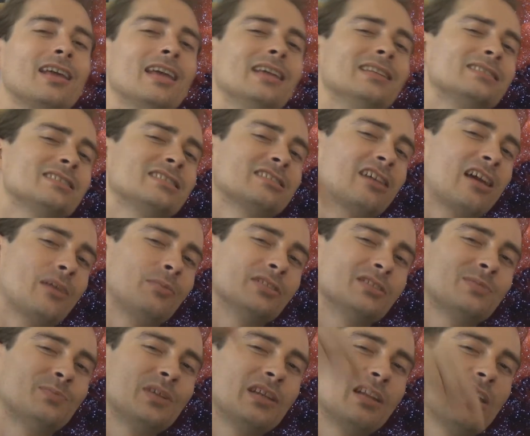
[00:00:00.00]
in the
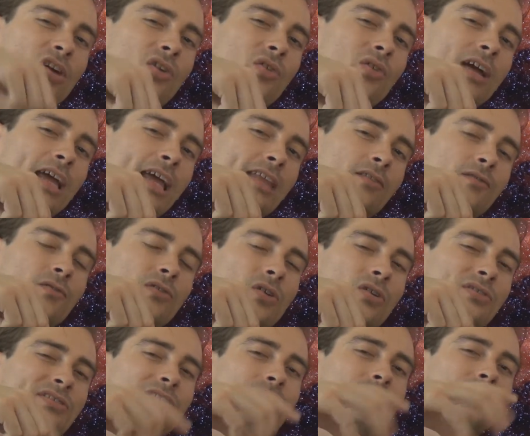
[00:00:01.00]
comments below, and of
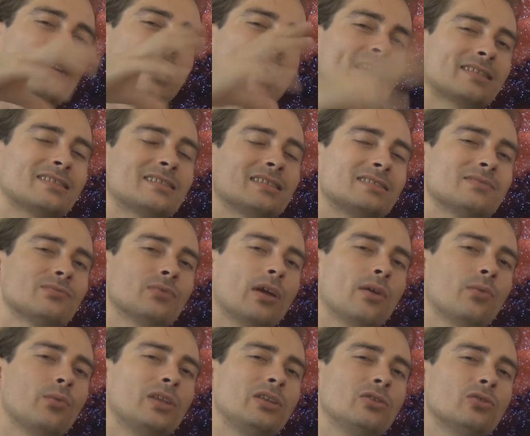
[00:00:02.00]
course if you like this
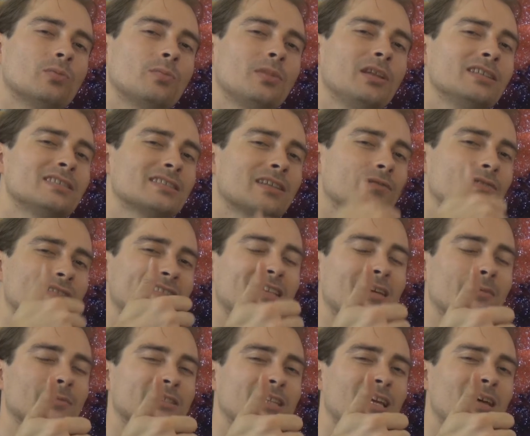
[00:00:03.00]
video, please give it a
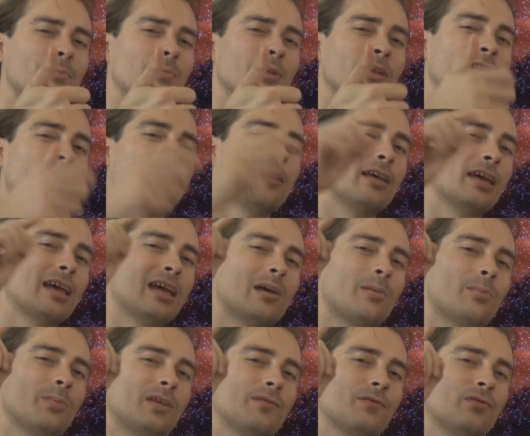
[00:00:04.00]
thumbs up.
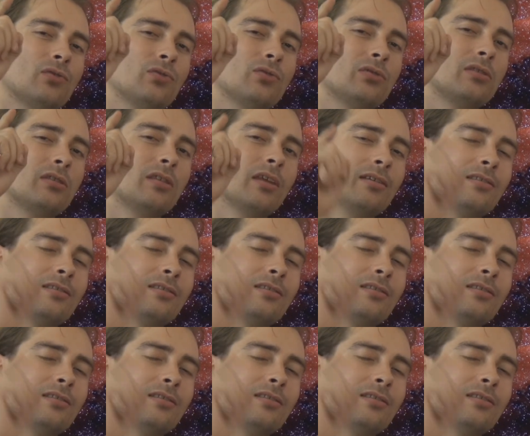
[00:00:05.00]
If you